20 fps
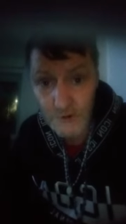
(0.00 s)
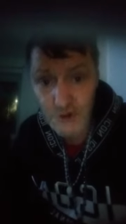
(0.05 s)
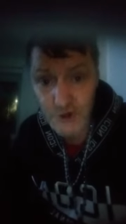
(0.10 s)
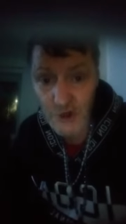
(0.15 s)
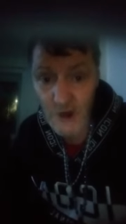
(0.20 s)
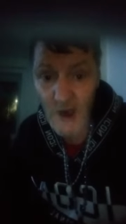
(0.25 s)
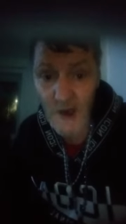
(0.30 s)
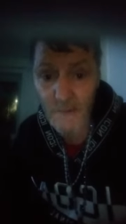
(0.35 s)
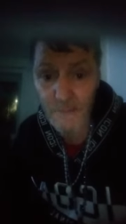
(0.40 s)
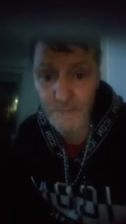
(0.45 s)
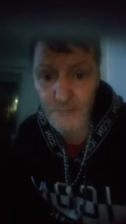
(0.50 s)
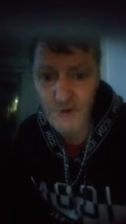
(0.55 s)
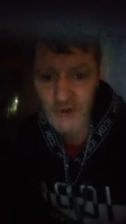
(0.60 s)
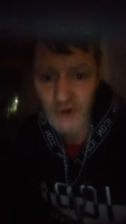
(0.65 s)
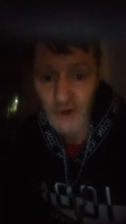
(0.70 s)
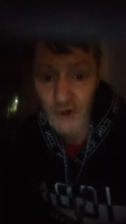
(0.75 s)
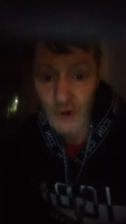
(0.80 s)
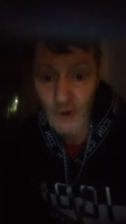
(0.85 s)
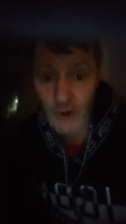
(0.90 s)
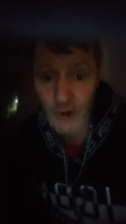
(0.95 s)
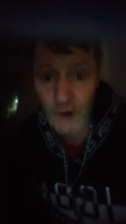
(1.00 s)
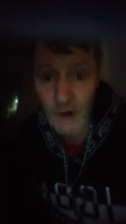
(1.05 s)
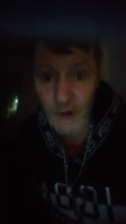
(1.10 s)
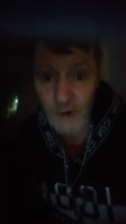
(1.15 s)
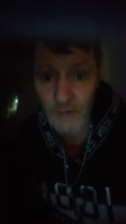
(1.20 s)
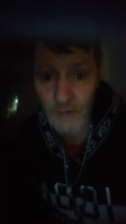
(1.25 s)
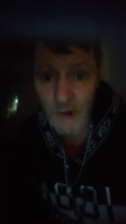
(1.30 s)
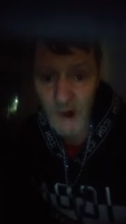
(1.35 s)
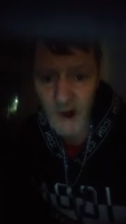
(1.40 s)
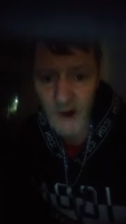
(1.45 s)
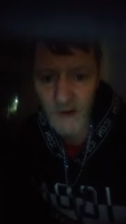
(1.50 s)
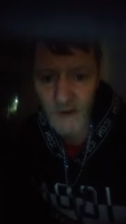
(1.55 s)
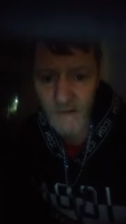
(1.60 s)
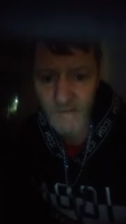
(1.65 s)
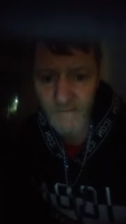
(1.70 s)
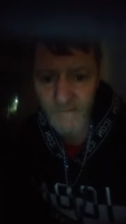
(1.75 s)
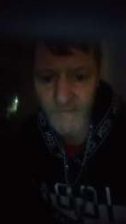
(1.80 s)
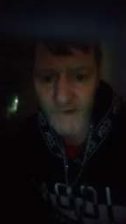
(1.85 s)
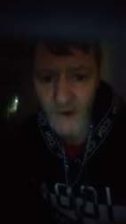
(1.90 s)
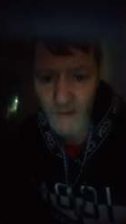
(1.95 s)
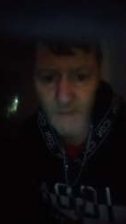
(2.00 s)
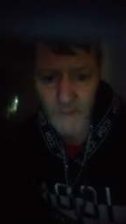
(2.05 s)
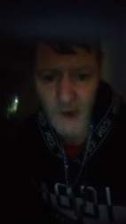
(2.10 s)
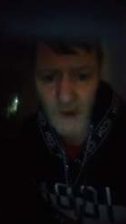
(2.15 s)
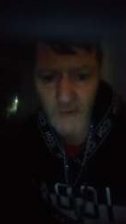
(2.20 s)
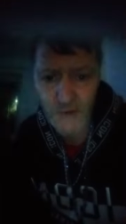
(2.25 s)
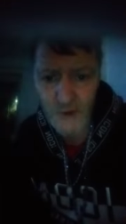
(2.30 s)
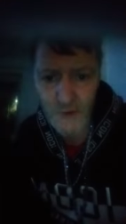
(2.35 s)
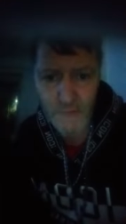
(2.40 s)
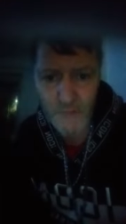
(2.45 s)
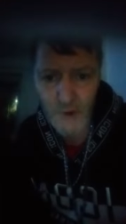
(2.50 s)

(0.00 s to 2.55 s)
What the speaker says: Chaps in Ireland where I'm from, not the